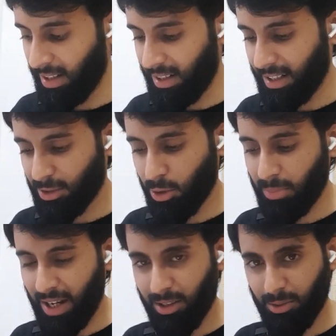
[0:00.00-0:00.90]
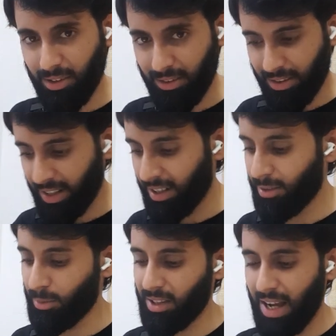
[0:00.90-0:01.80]
Let's go back to the grid
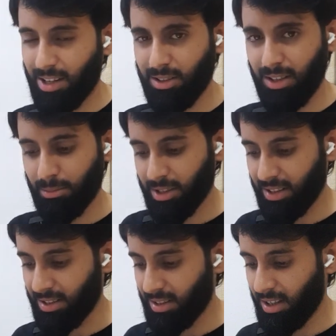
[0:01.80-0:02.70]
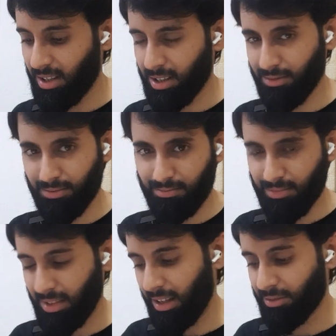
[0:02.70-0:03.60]
with actual numbers and see
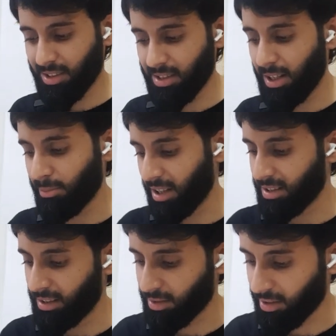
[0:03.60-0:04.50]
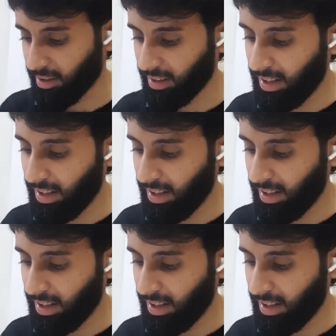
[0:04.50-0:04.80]
if this really makes sense or not.